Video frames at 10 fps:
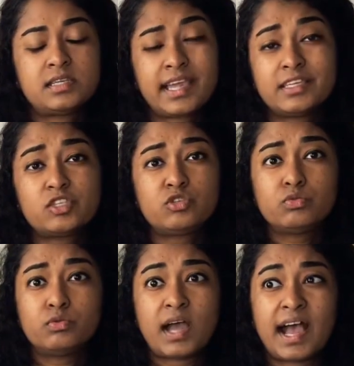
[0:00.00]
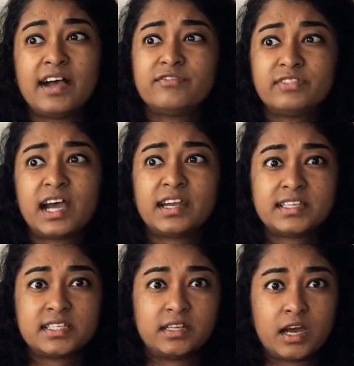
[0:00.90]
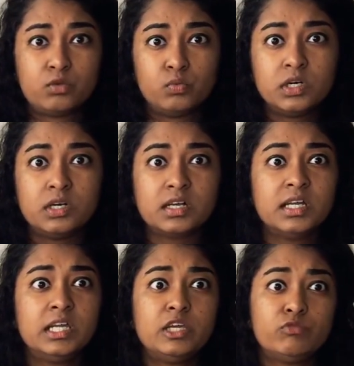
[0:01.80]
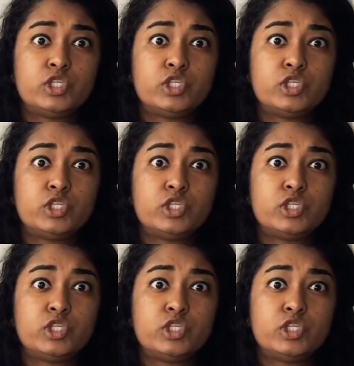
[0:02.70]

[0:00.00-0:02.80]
It's nice to have that as a groundwork,